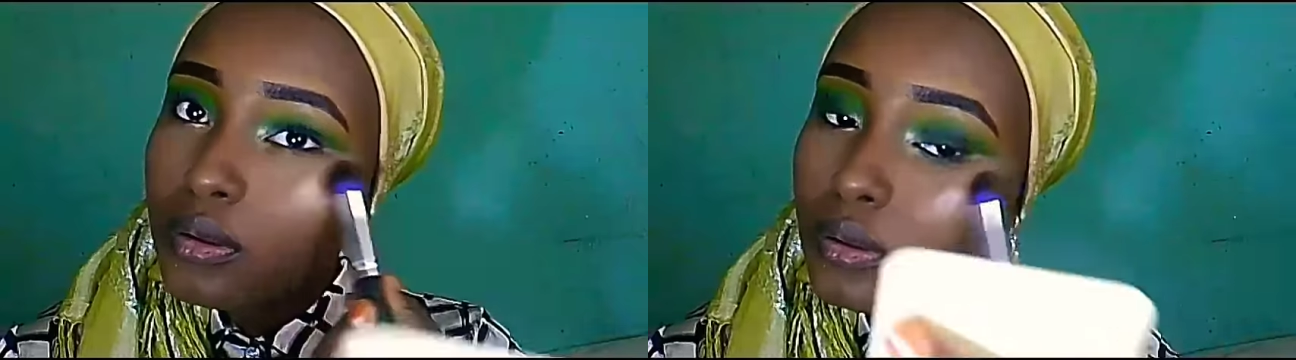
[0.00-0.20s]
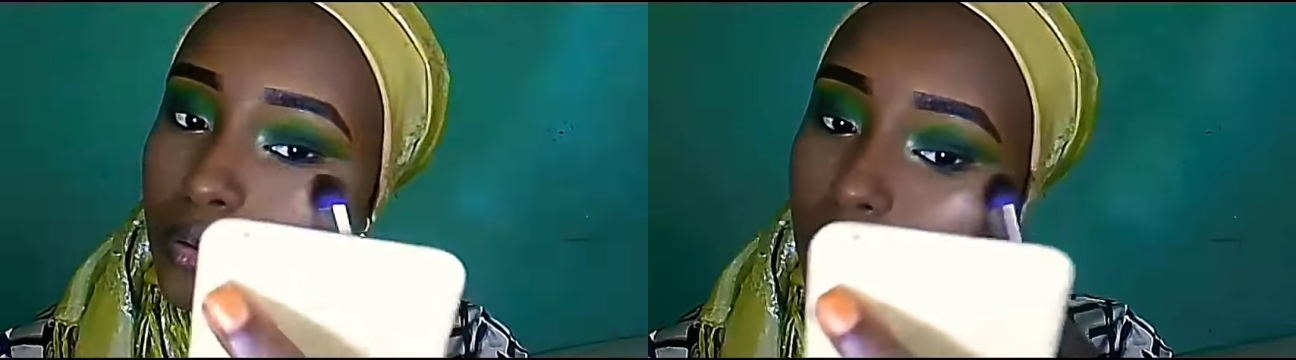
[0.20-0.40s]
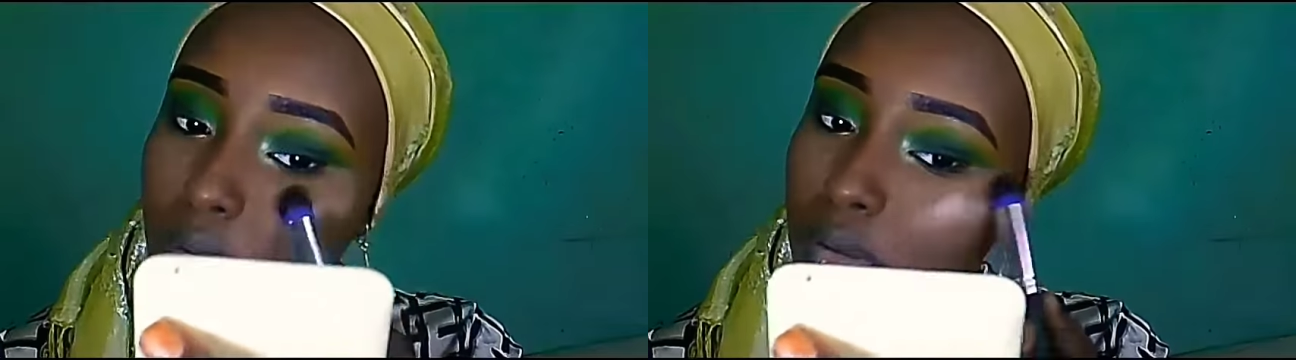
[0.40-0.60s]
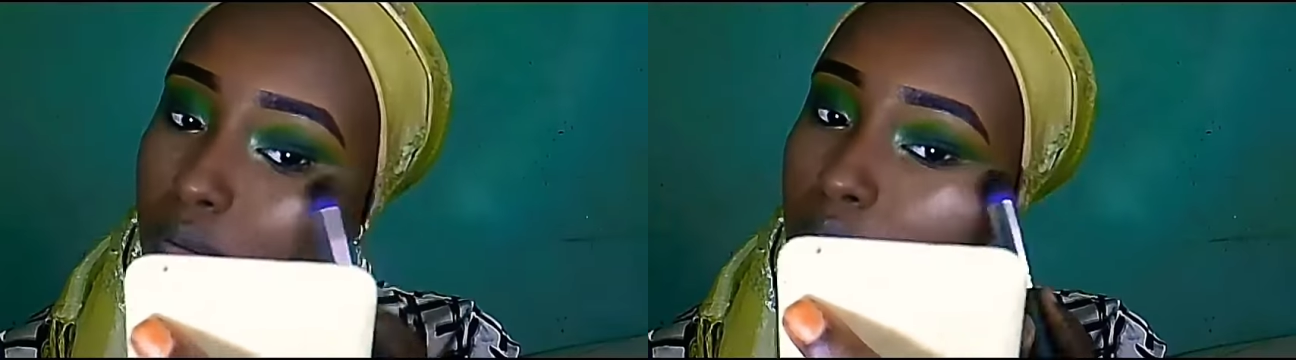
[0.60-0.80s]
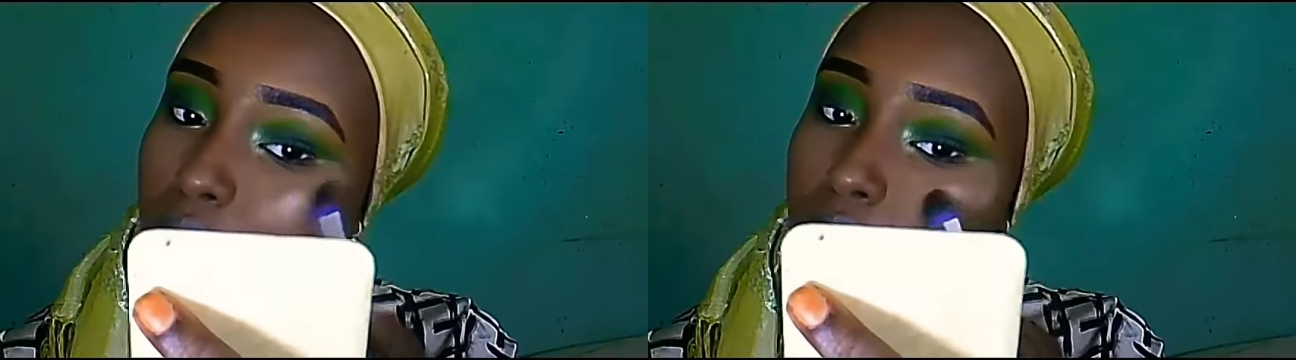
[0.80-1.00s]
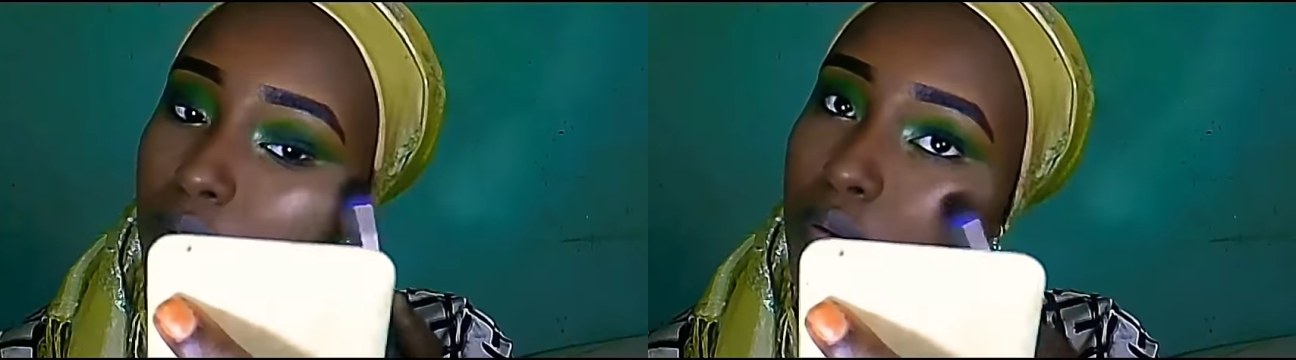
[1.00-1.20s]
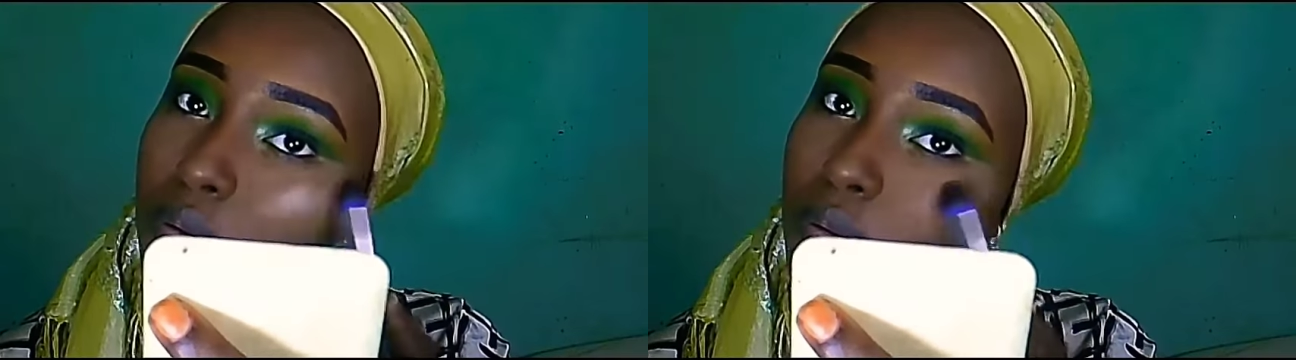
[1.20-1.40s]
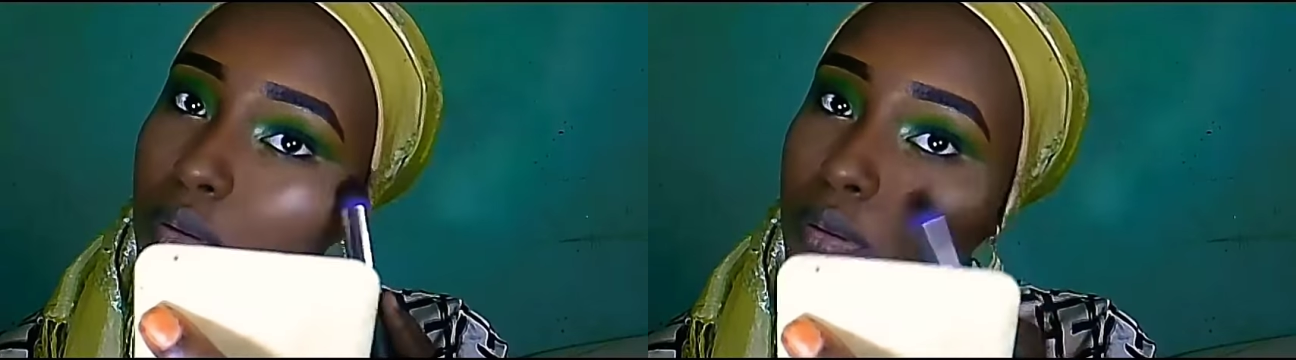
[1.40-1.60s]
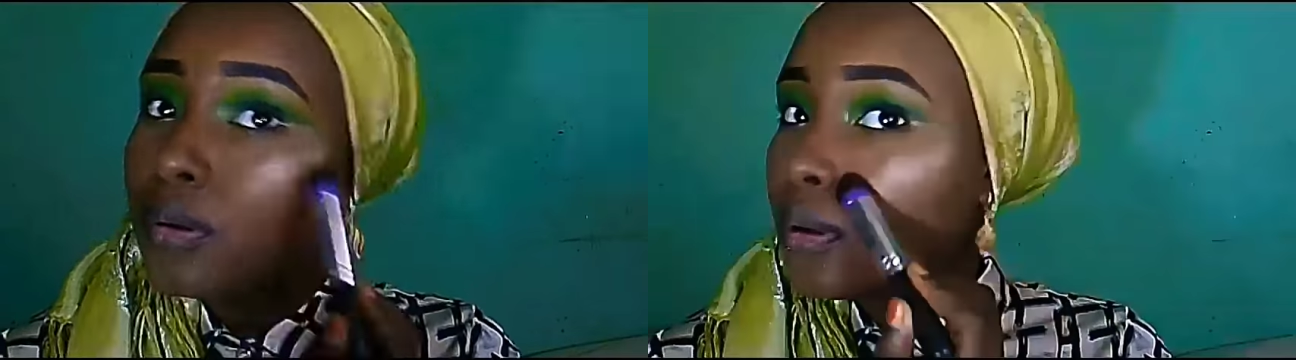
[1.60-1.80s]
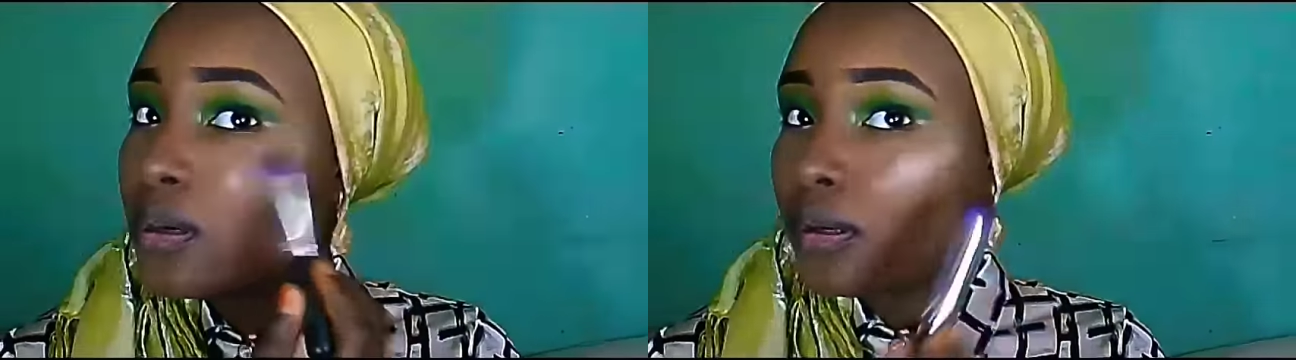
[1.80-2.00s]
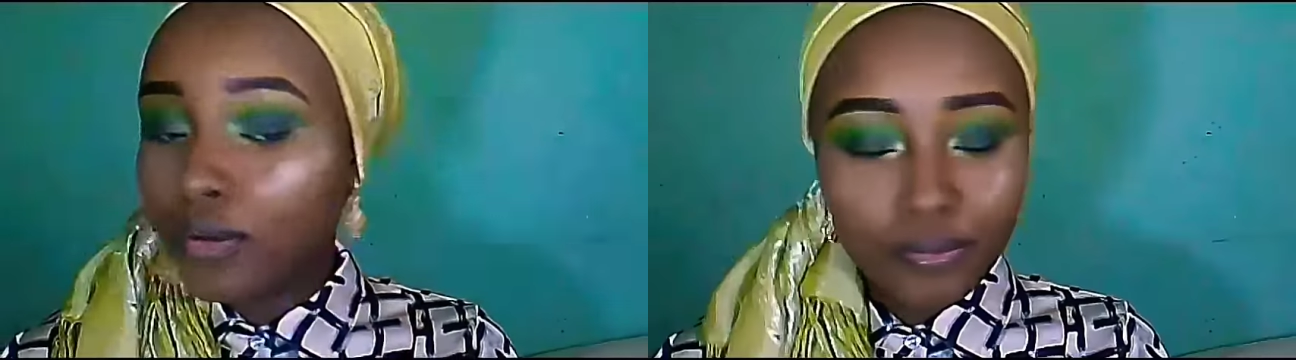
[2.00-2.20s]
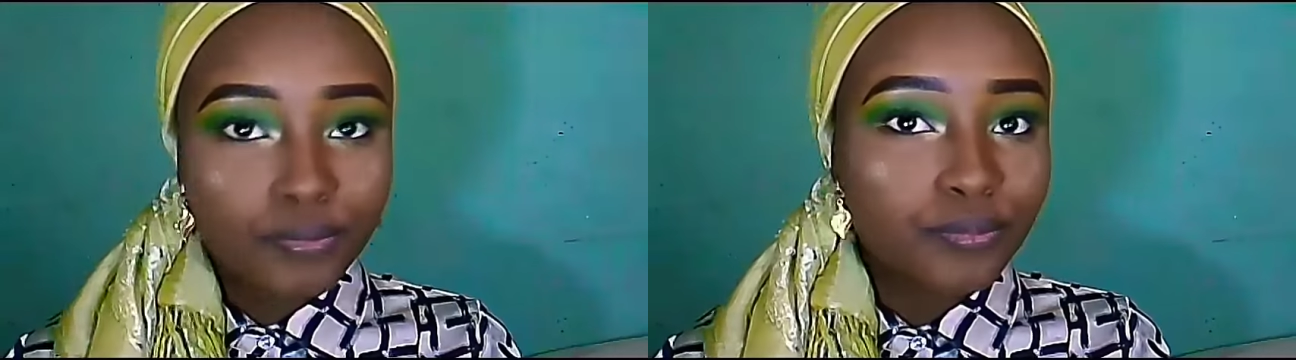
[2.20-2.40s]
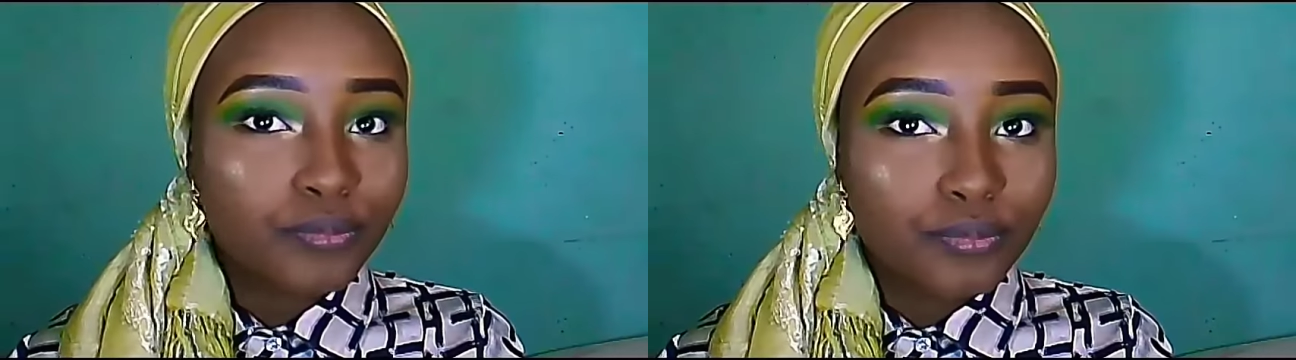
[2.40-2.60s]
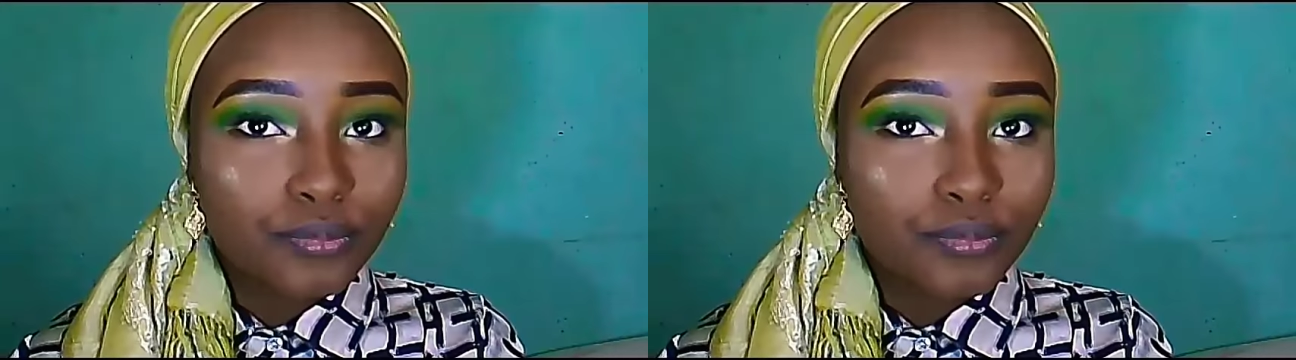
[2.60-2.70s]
I'm gonna get my NYX matte finish